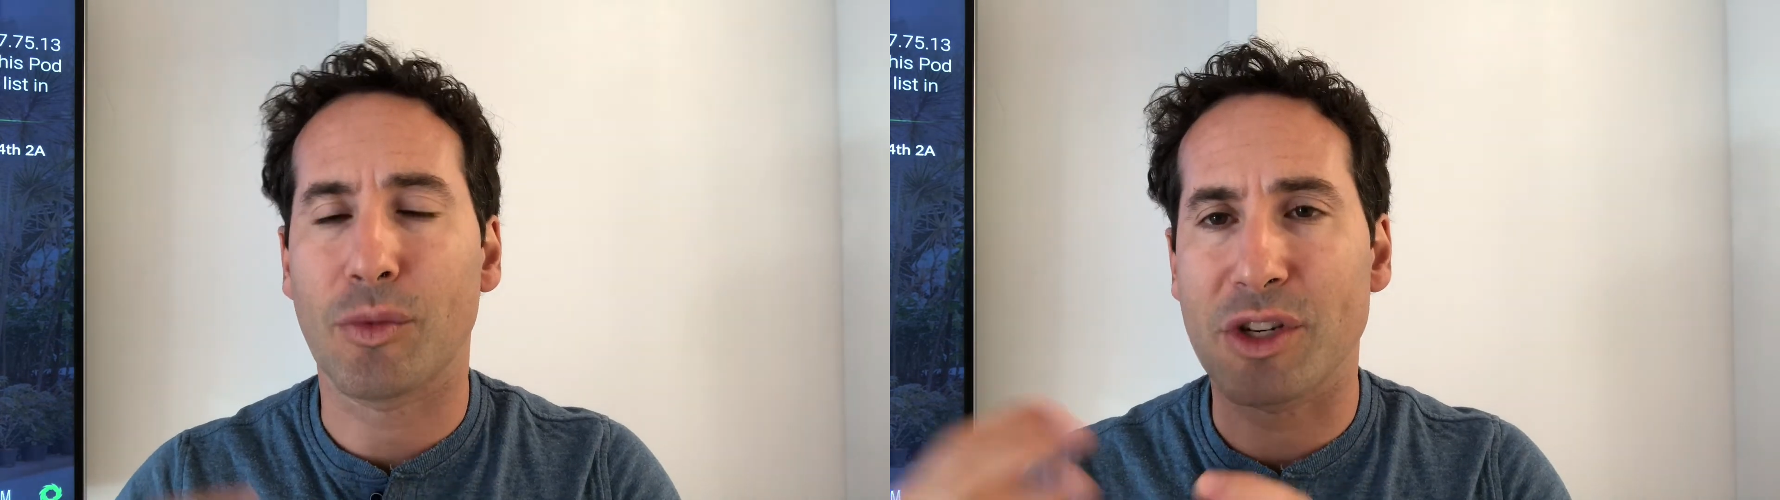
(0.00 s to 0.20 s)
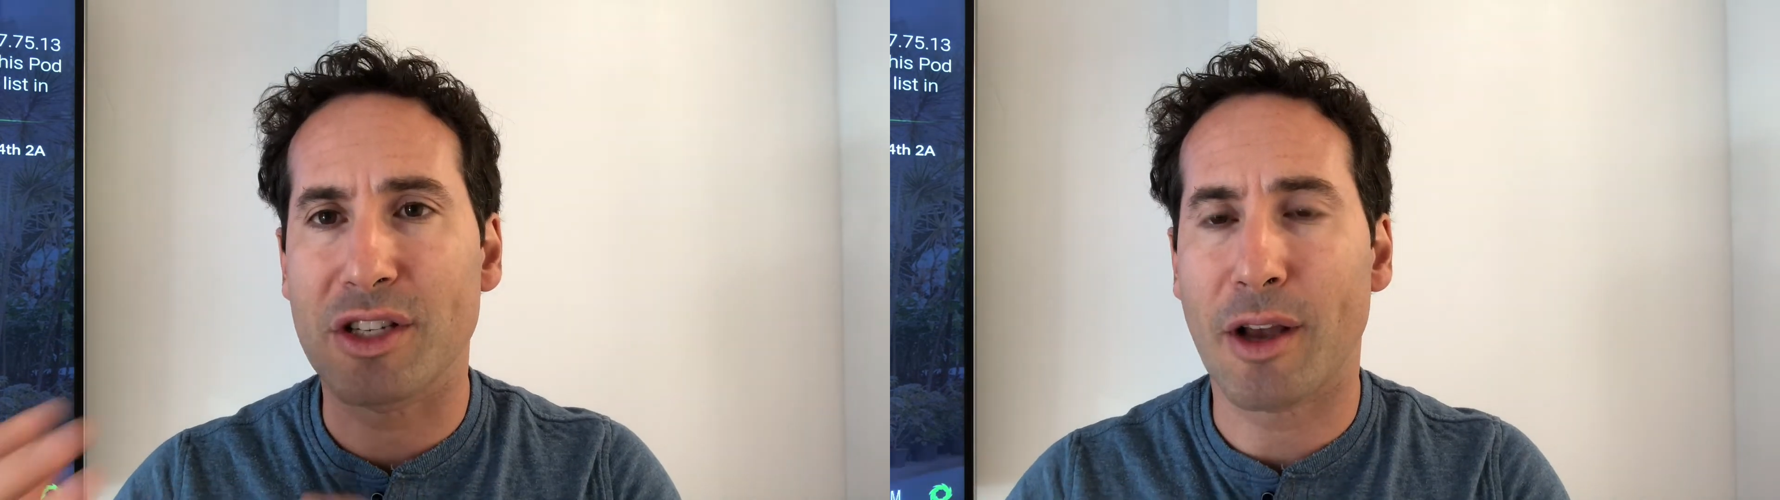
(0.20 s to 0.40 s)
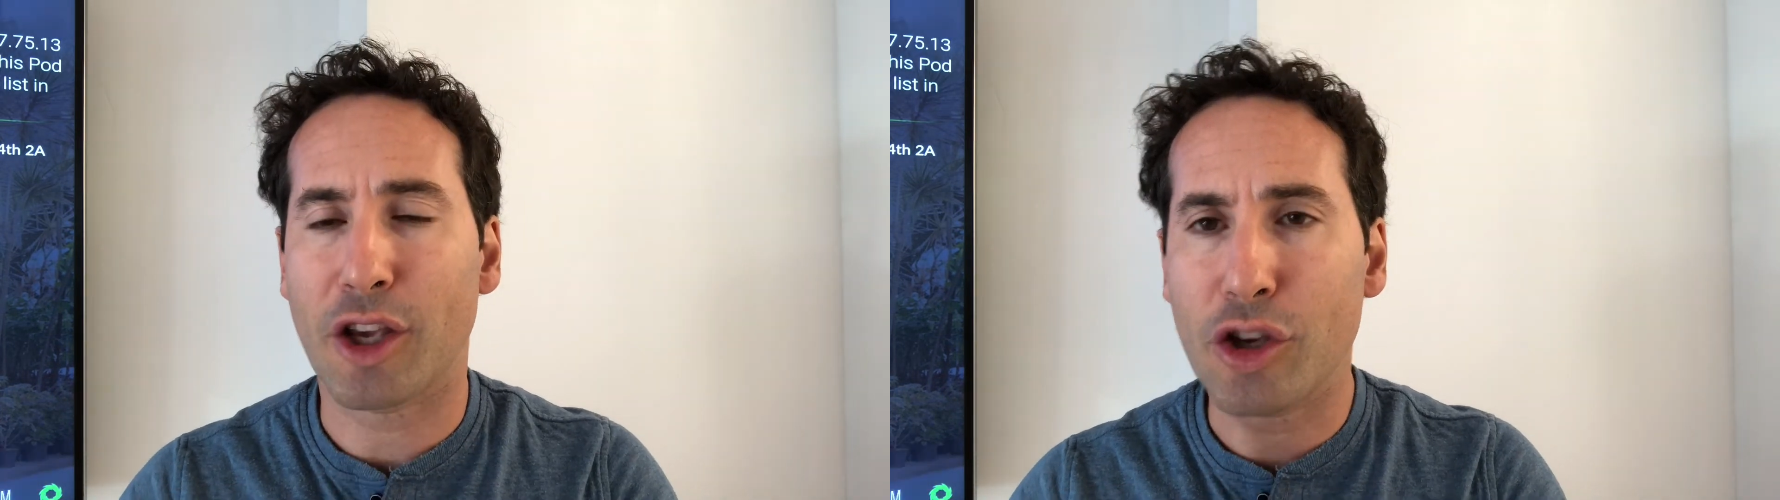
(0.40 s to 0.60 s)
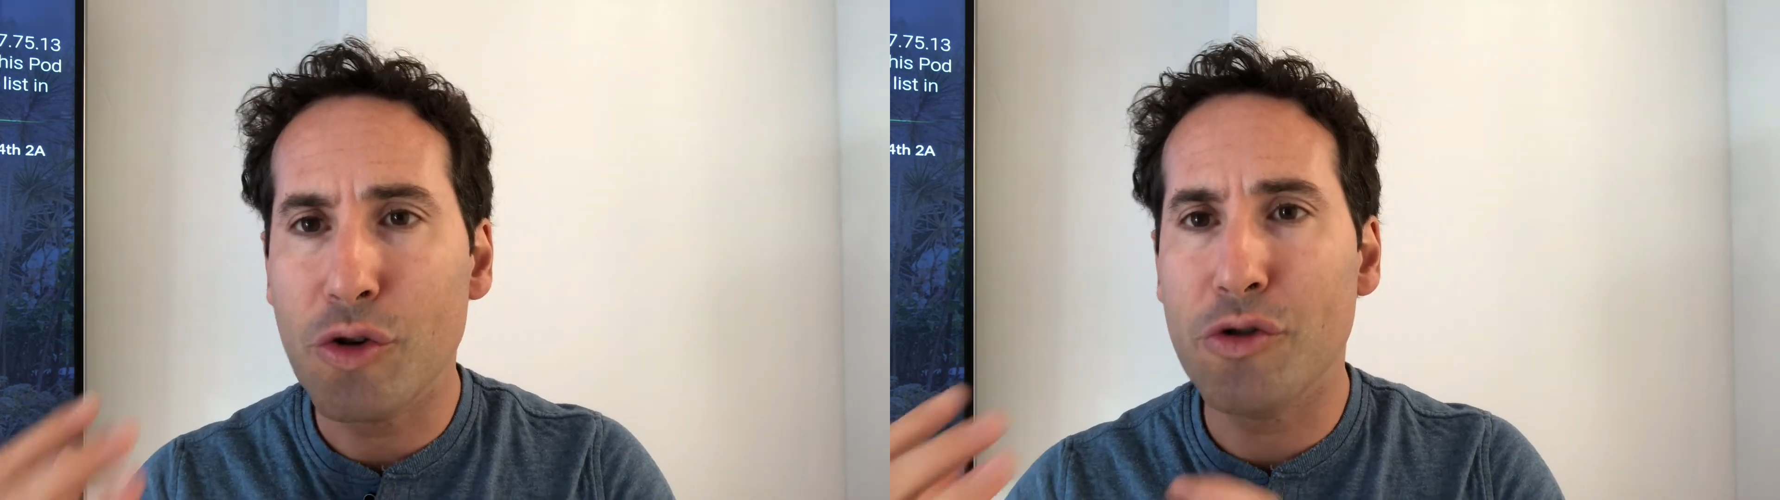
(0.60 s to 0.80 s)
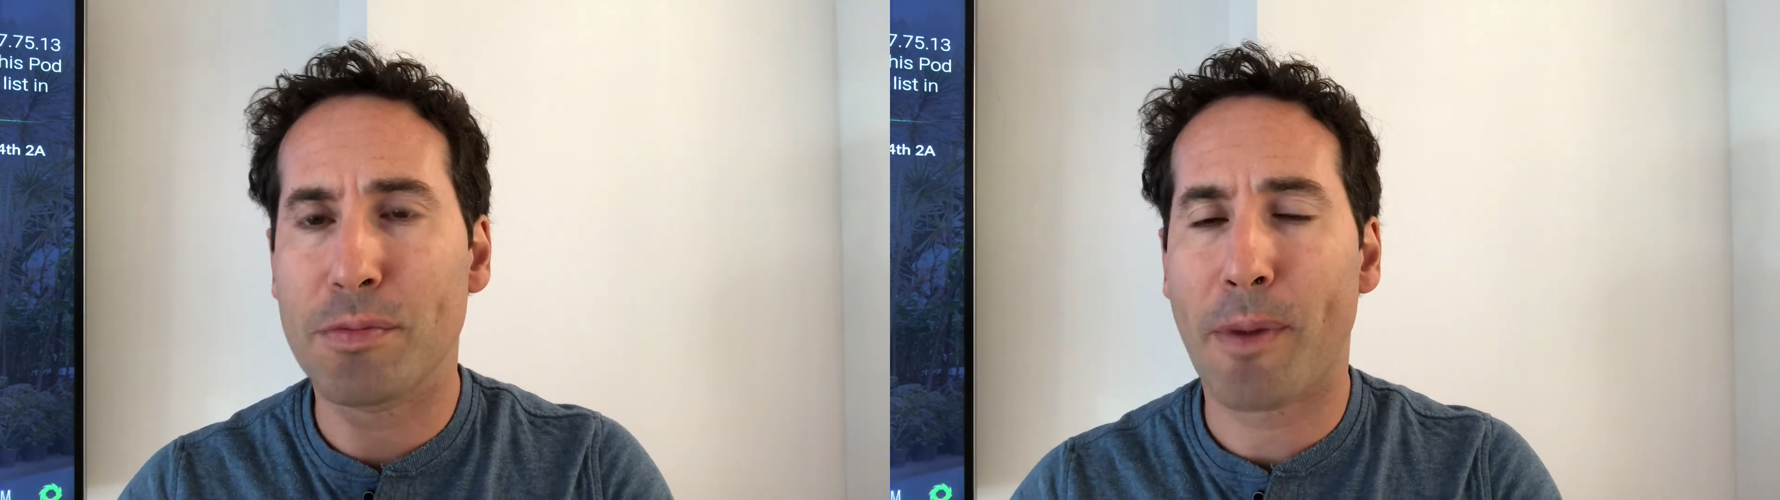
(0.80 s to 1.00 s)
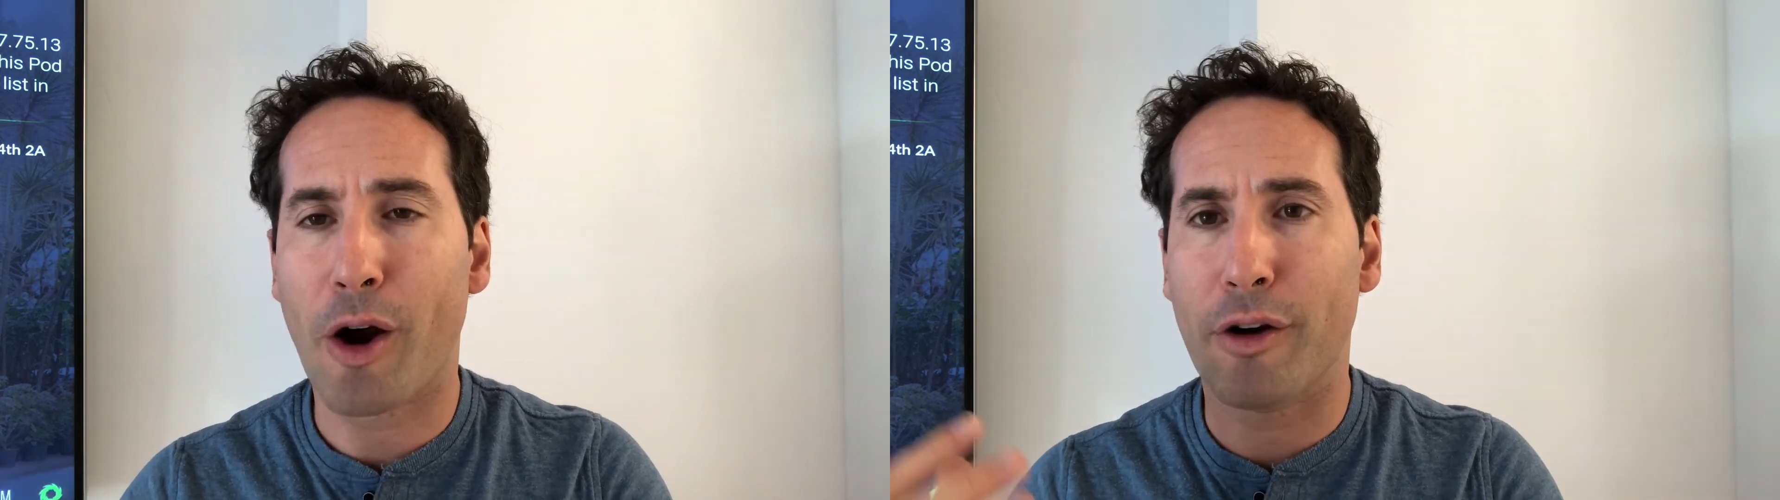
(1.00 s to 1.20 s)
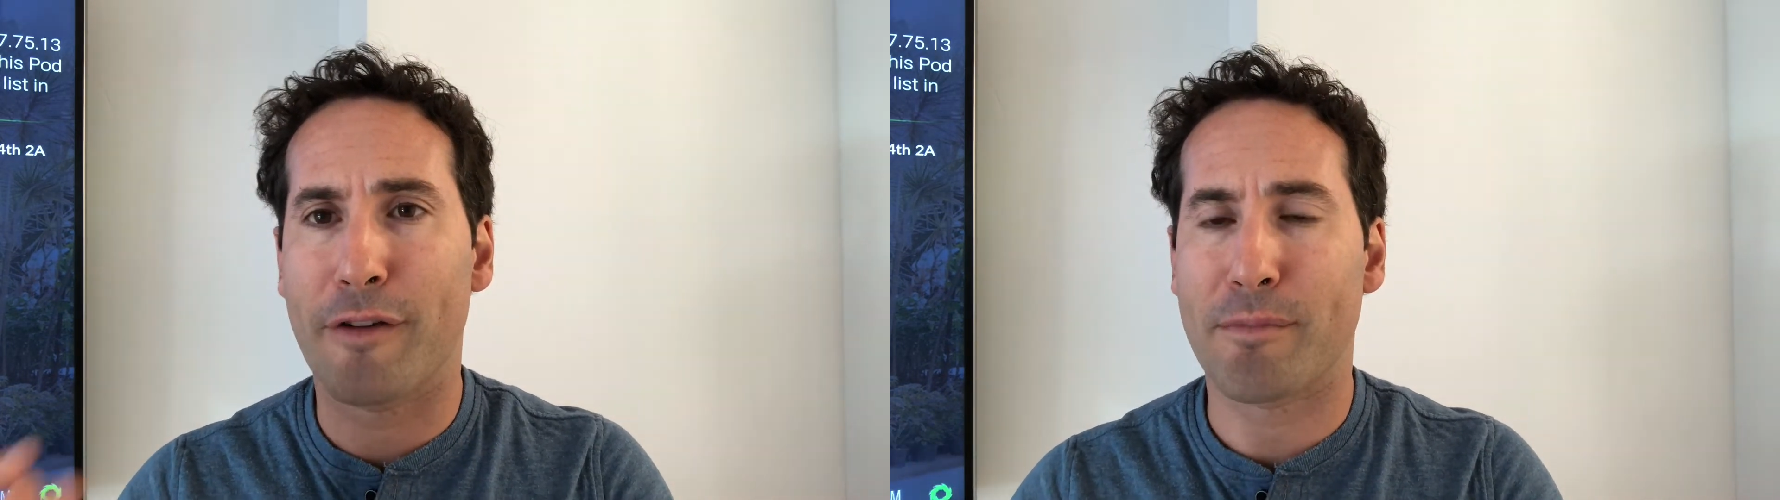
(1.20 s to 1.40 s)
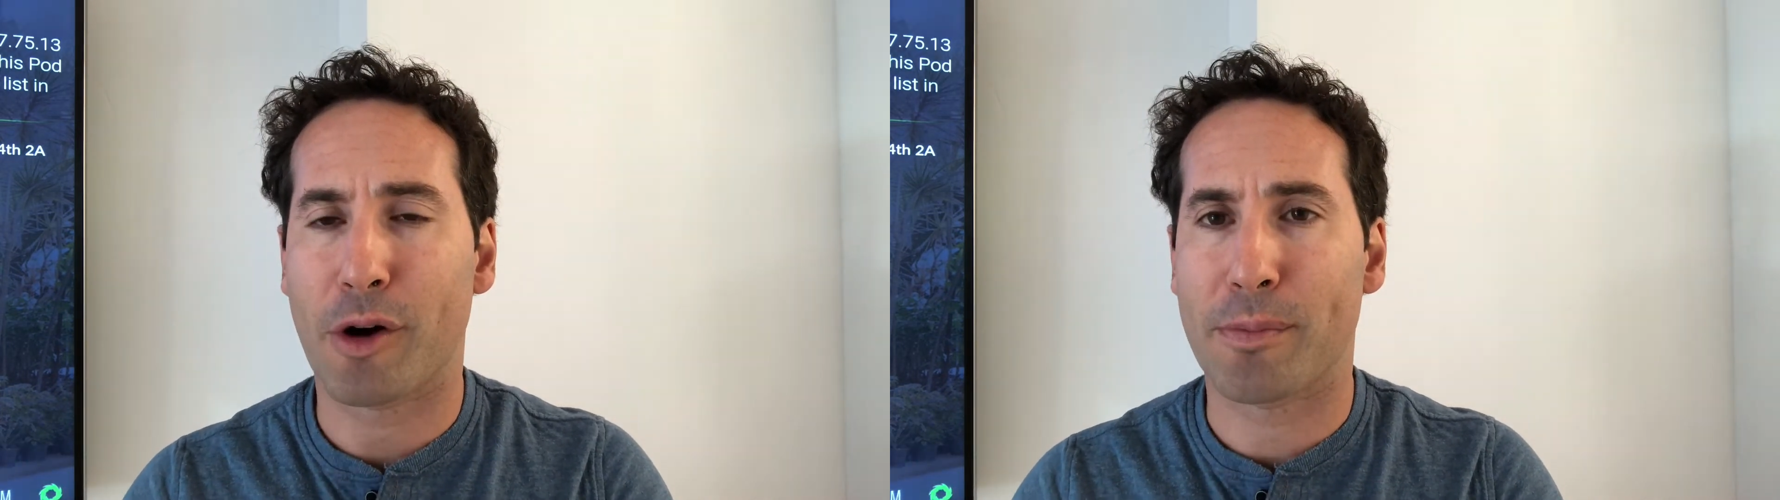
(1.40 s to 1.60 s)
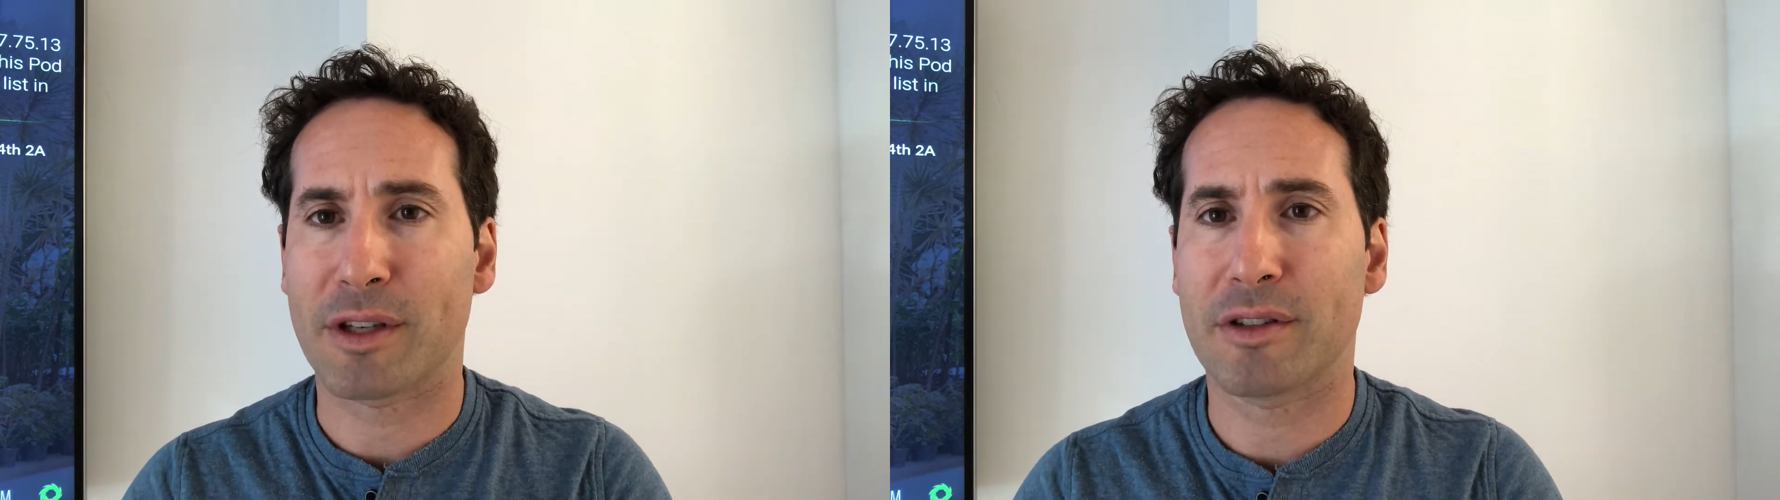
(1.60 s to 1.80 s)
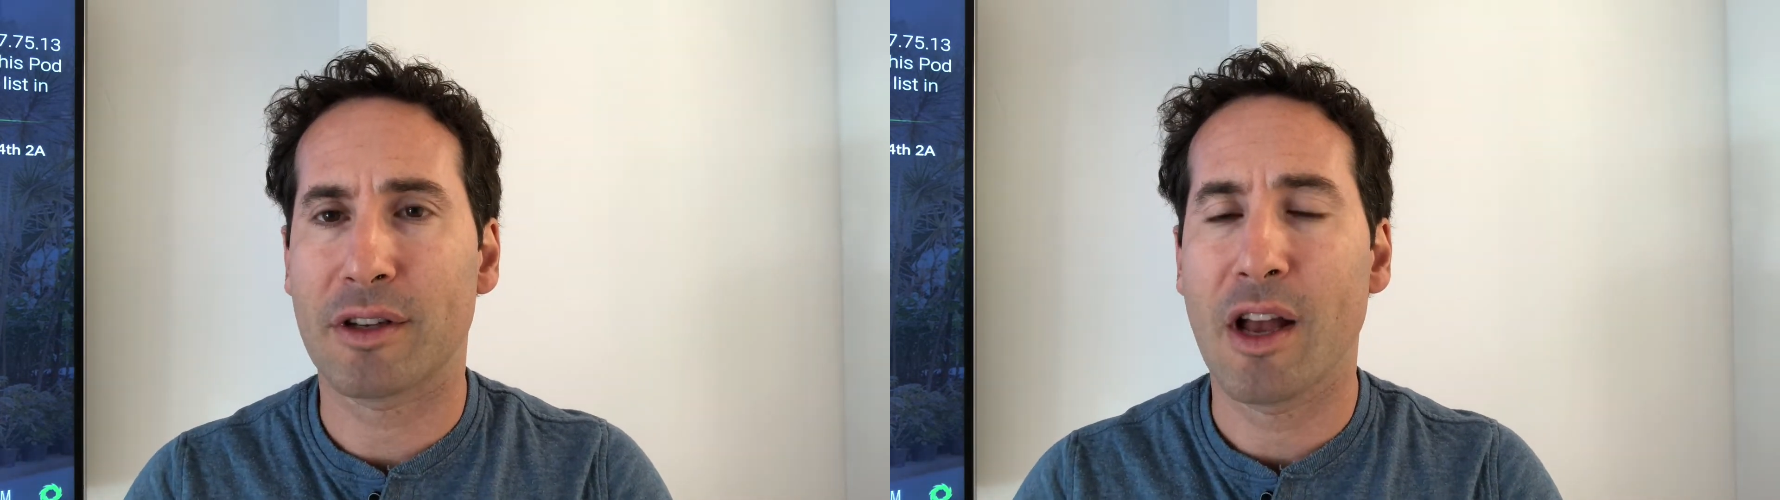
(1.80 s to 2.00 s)
which is a huge part of
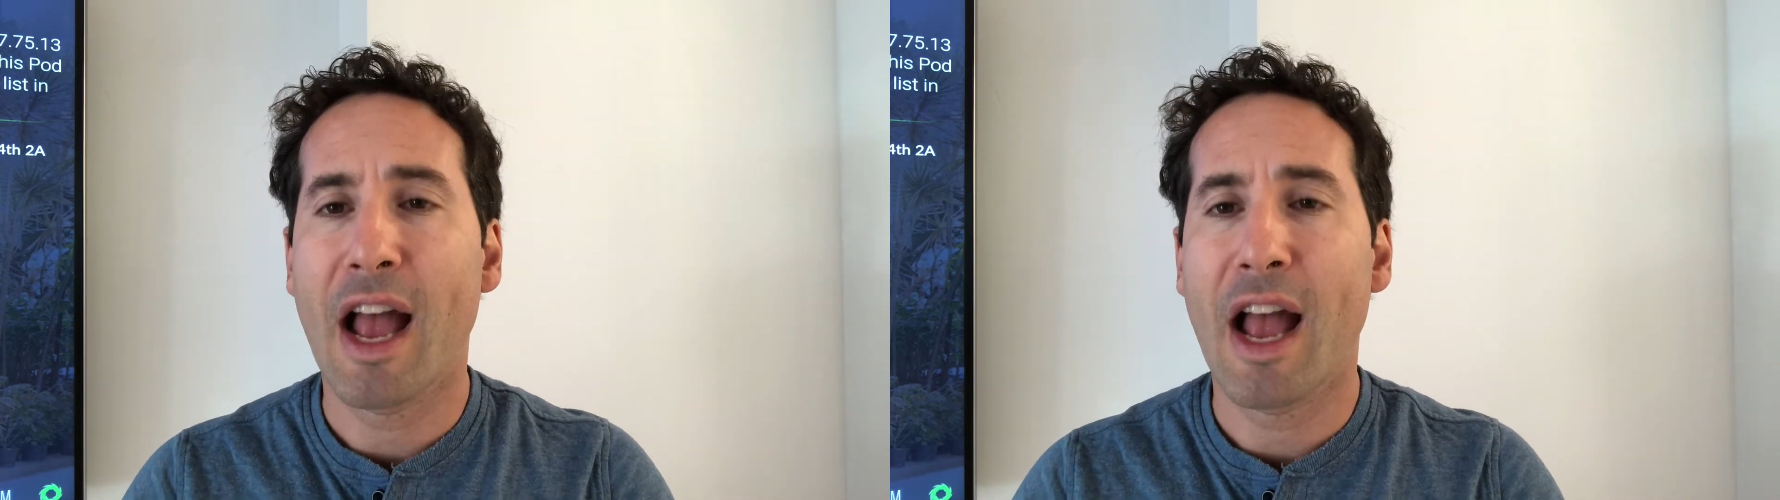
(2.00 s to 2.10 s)
purpose.